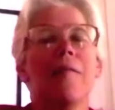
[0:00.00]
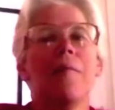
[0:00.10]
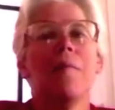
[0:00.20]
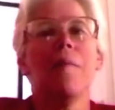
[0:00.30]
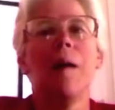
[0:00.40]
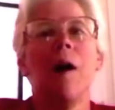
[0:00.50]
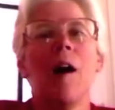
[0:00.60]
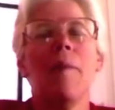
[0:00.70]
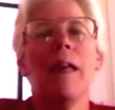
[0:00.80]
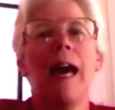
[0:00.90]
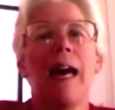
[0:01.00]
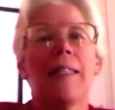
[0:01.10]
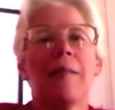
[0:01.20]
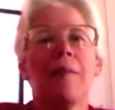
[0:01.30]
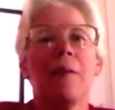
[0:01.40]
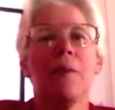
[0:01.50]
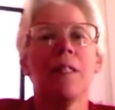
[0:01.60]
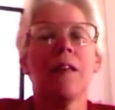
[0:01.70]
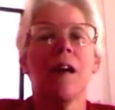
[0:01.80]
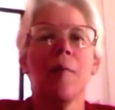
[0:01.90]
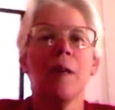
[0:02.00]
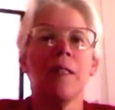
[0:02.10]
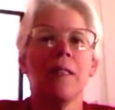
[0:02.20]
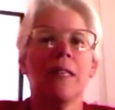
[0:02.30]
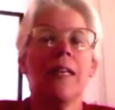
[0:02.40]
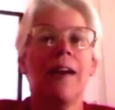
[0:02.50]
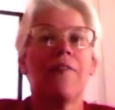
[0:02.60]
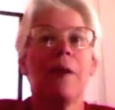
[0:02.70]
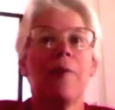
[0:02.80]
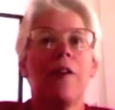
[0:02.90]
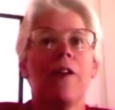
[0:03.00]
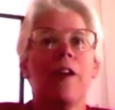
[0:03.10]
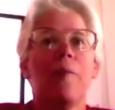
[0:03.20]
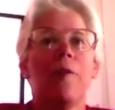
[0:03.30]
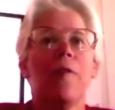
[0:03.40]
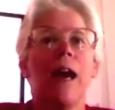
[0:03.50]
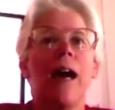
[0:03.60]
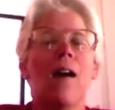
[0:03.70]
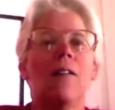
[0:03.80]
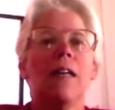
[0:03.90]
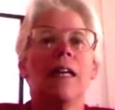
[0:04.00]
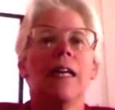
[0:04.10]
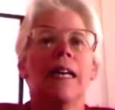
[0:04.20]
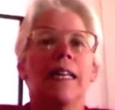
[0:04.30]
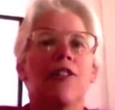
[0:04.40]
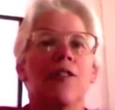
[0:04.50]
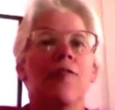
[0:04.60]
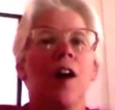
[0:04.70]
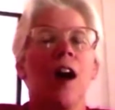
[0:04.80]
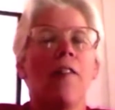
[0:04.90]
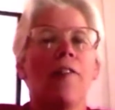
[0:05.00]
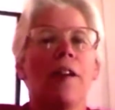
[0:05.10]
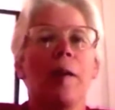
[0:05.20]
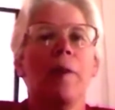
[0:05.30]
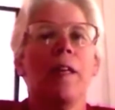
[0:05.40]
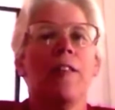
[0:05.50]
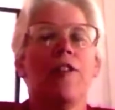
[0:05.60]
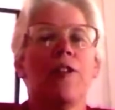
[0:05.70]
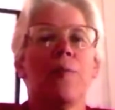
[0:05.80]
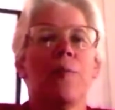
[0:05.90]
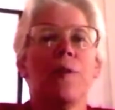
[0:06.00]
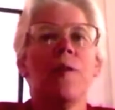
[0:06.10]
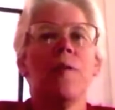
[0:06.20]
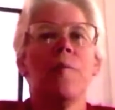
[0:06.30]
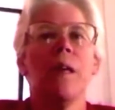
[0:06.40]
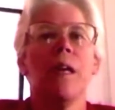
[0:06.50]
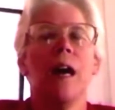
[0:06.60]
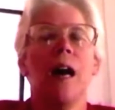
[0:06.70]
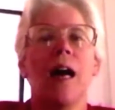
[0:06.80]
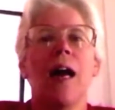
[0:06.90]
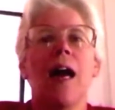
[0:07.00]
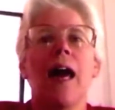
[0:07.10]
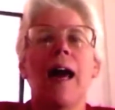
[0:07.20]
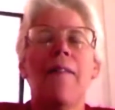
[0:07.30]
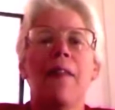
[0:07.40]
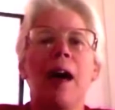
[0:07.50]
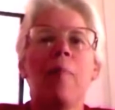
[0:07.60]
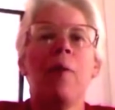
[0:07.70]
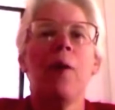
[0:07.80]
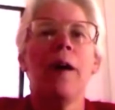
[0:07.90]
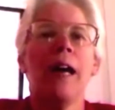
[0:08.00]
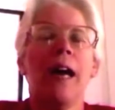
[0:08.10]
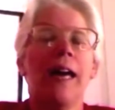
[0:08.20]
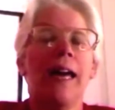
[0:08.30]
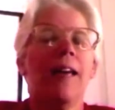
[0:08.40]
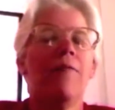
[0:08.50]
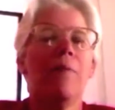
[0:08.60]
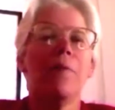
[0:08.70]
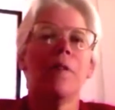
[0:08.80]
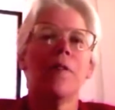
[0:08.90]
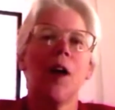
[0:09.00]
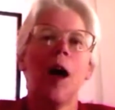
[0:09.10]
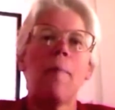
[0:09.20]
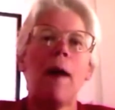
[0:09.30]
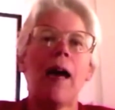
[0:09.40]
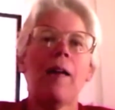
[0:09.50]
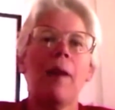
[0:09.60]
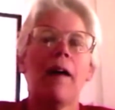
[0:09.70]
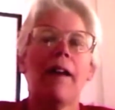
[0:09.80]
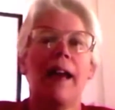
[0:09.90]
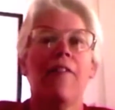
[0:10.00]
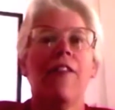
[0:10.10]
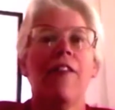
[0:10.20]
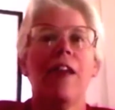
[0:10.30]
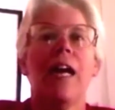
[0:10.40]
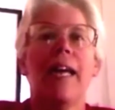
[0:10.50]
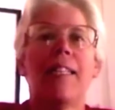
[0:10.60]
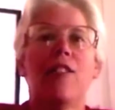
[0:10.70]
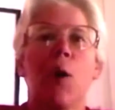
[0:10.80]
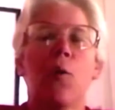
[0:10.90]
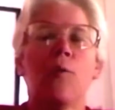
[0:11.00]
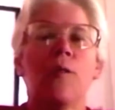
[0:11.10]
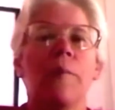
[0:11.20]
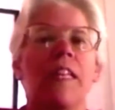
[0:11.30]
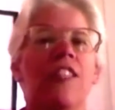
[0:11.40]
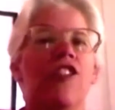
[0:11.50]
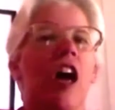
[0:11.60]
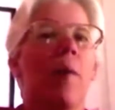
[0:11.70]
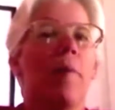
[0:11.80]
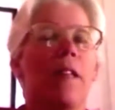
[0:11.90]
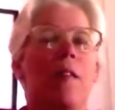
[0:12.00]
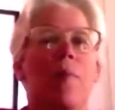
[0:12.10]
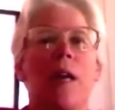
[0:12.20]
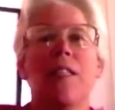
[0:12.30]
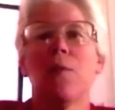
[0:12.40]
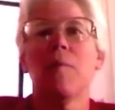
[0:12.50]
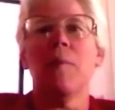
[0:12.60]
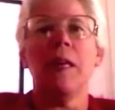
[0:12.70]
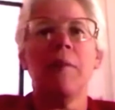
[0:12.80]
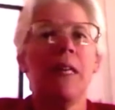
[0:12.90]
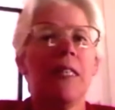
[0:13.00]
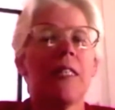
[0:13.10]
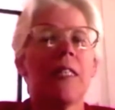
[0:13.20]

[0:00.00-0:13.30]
my mom had asked me one time, as a teen, after my brother had moved out, is your father coming into your room? And at that point, I had thought back about everything I had told her. I mean, he shot me in the breast with B Bs.